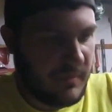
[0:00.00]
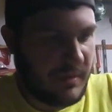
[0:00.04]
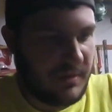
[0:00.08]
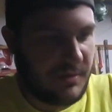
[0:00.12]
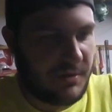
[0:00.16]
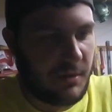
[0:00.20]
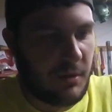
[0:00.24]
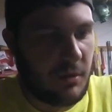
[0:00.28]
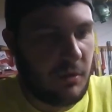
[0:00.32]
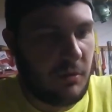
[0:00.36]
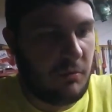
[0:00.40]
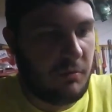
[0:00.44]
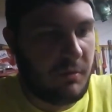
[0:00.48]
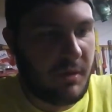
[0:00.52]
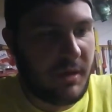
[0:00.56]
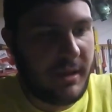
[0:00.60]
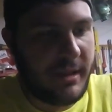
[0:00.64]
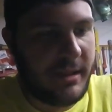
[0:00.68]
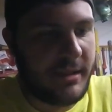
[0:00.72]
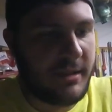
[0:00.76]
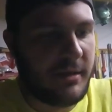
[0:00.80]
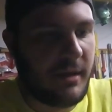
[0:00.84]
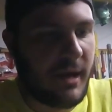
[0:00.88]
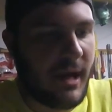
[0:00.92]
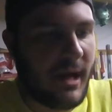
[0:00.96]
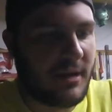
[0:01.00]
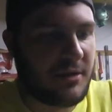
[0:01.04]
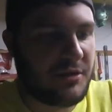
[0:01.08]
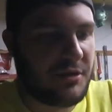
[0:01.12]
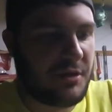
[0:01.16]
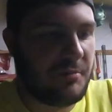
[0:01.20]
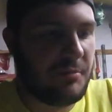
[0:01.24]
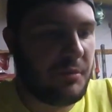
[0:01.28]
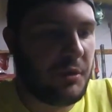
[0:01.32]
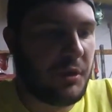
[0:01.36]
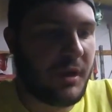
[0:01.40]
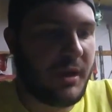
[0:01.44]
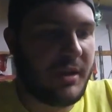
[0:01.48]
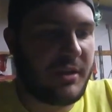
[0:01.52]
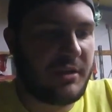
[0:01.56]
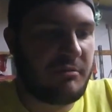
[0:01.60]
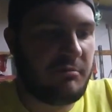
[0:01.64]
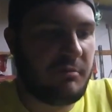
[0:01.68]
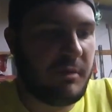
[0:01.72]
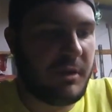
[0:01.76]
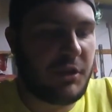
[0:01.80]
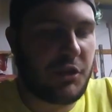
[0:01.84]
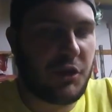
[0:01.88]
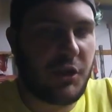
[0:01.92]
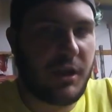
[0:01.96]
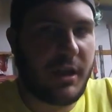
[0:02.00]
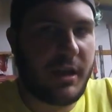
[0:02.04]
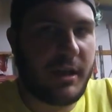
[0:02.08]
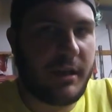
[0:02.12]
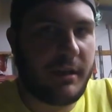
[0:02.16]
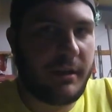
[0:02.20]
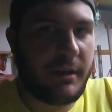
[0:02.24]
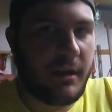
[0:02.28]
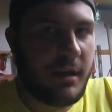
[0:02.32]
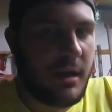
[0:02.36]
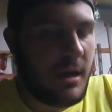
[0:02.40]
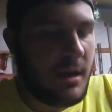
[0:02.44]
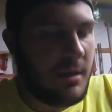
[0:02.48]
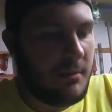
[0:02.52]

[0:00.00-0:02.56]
So we need to actually put a switch in